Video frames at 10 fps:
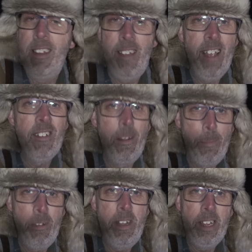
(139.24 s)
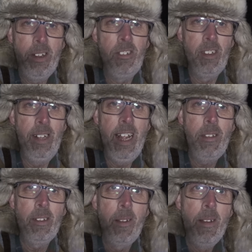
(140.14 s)
is actually pretty good. So
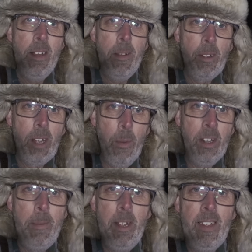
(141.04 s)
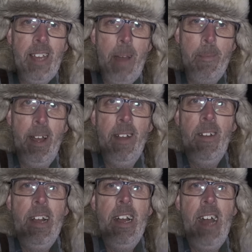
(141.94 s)
let's go onto my other camera
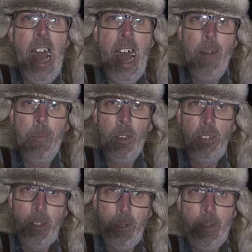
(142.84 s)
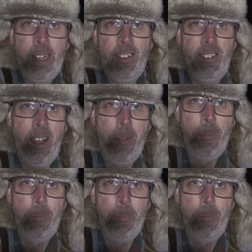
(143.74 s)
and we'll see what we can see.